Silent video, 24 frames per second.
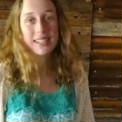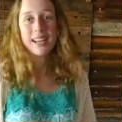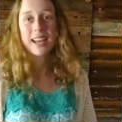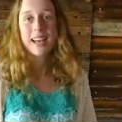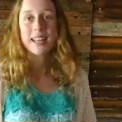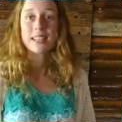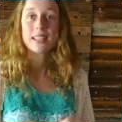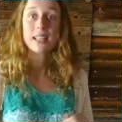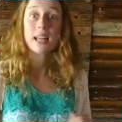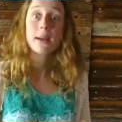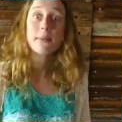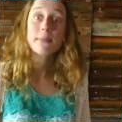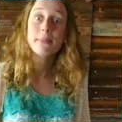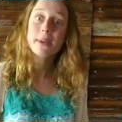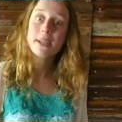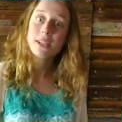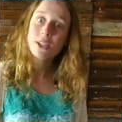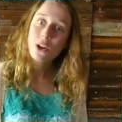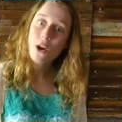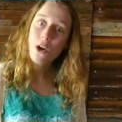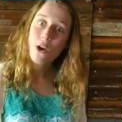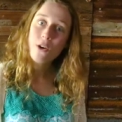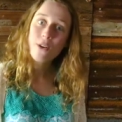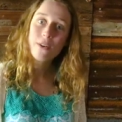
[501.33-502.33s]
And let me
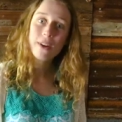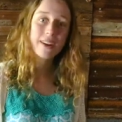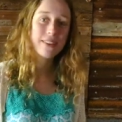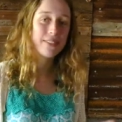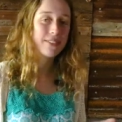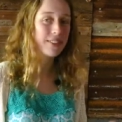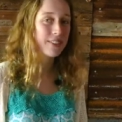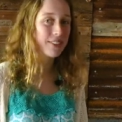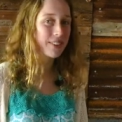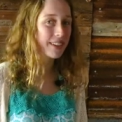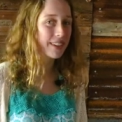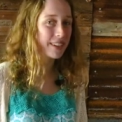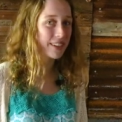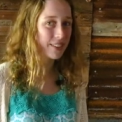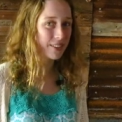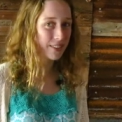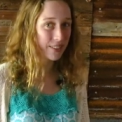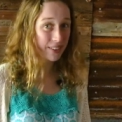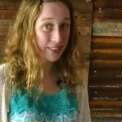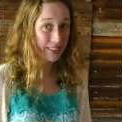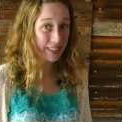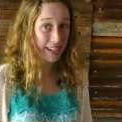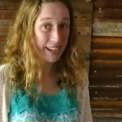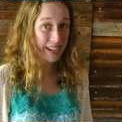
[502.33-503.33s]
know if you think you know
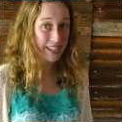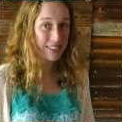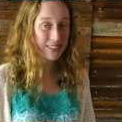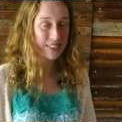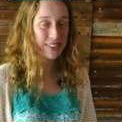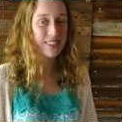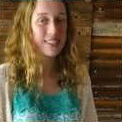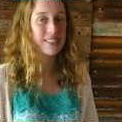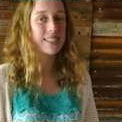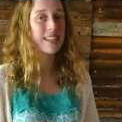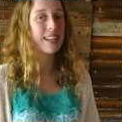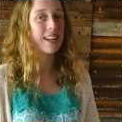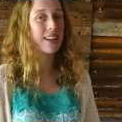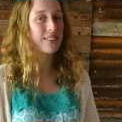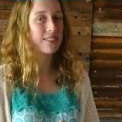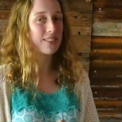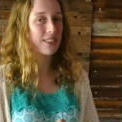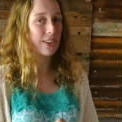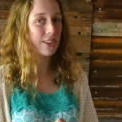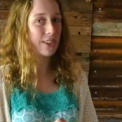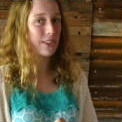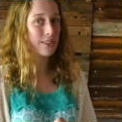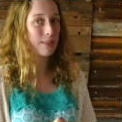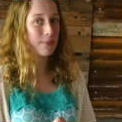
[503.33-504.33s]
what the answer is, and I'll
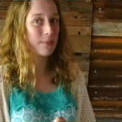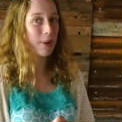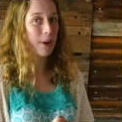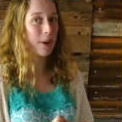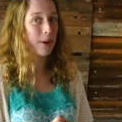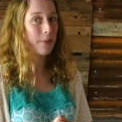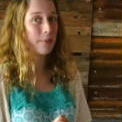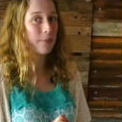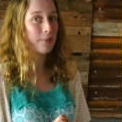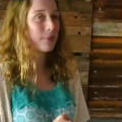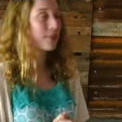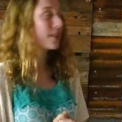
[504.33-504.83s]
tell you tomorrow.